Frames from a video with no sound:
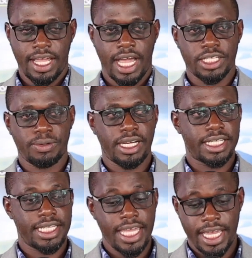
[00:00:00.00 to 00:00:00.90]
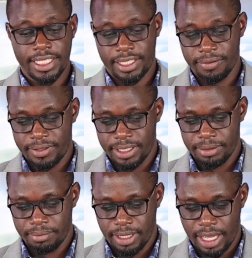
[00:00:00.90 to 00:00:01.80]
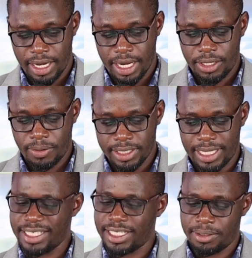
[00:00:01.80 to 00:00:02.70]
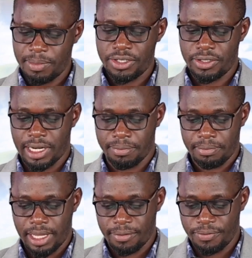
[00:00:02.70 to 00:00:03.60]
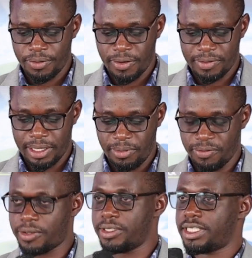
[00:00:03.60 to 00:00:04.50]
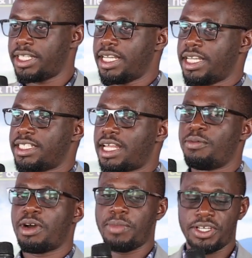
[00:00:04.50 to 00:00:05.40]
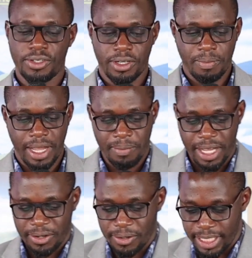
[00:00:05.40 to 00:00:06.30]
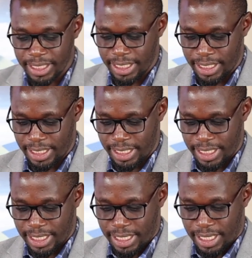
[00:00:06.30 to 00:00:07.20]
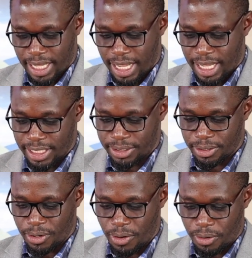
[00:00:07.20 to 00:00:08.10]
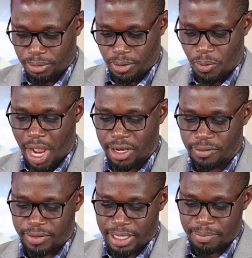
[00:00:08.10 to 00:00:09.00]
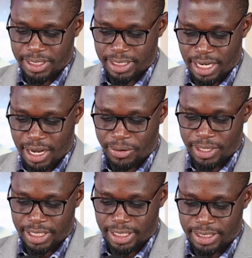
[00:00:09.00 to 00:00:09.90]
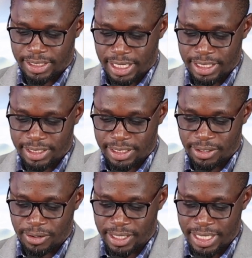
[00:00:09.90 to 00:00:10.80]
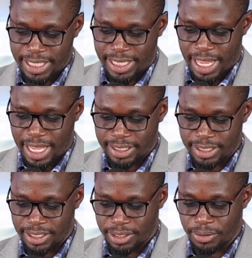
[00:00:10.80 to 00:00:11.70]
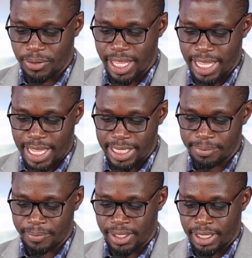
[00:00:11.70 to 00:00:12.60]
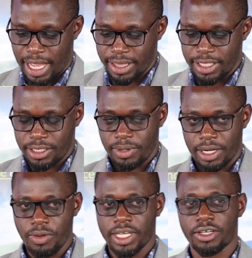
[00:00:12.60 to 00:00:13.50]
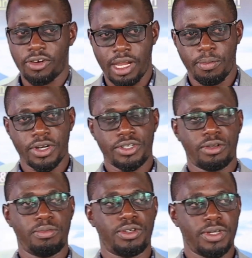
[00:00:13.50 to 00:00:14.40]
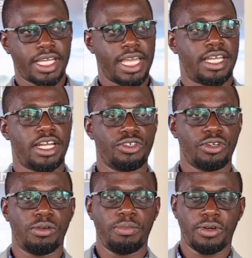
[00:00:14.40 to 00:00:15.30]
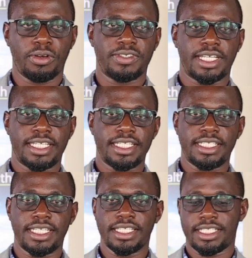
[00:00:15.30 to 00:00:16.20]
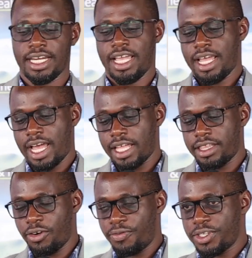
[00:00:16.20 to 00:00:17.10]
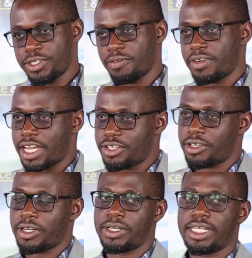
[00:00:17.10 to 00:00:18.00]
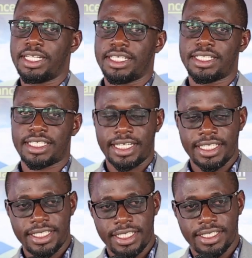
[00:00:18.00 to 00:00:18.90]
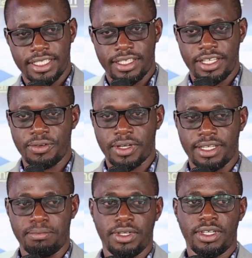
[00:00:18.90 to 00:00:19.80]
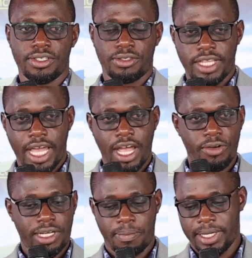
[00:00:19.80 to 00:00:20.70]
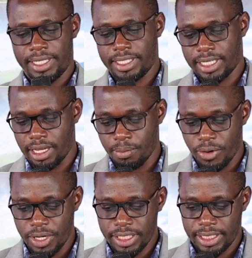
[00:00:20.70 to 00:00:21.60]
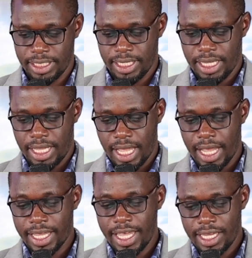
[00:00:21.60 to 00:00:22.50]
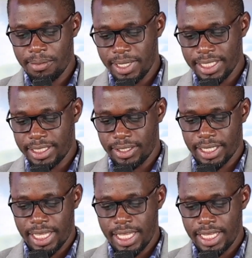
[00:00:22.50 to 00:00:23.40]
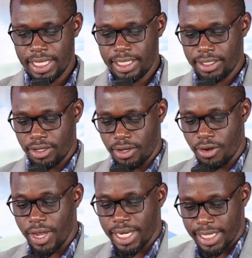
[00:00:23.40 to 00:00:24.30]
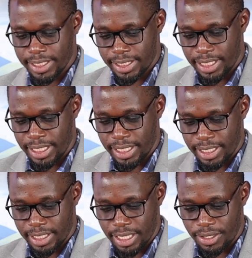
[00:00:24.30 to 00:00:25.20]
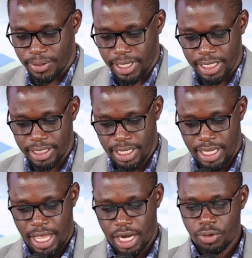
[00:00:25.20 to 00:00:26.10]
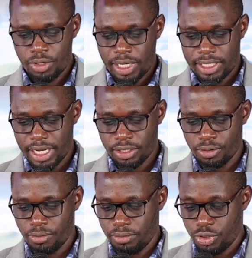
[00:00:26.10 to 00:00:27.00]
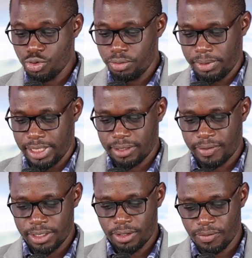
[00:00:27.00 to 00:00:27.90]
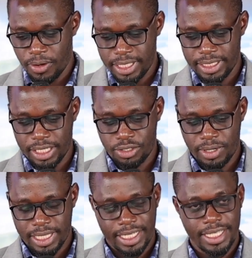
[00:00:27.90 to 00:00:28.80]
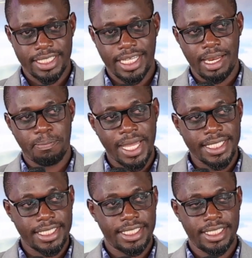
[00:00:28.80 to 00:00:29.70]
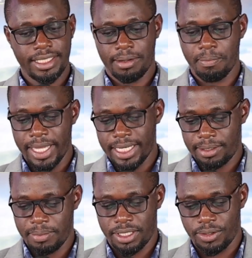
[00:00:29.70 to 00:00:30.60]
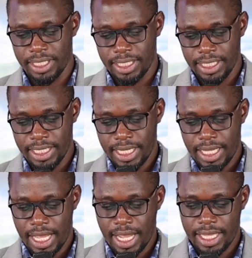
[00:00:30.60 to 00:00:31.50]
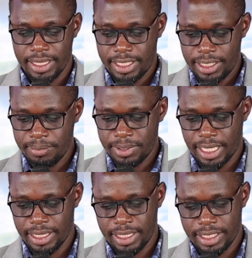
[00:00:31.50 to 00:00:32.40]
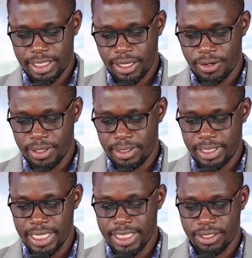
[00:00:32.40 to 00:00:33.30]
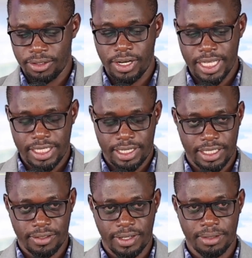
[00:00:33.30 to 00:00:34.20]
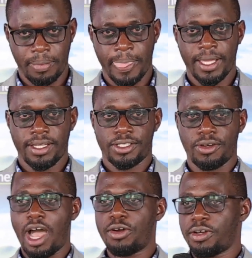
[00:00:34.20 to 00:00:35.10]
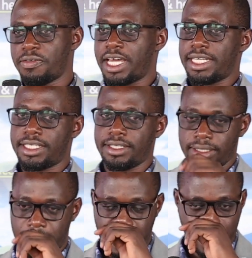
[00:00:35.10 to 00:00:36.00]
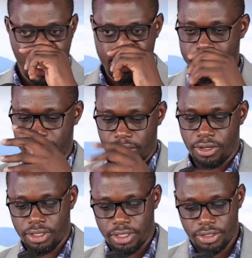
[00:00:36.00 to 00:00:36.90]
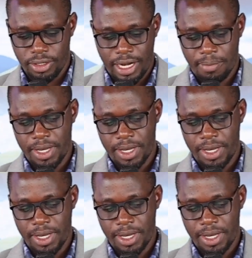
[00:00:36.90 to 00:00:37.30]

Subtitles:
as well as AI safety networks. I'll just mention a few of them. Of course, some were mentioned by my colleague. So one of them is around statistical data access through AI. And this we are doing in collaboration between Kenya National Bureau of Statistics and the Office of National Statistics in the UK. So they are counterpart bodies, KNBS in Kenya, ONS in the UK. And what we are trying to do is, first of all, is ensure that there is capacity built between the teams, and then the second thing is knowledge transfer. So out of that, as Jordan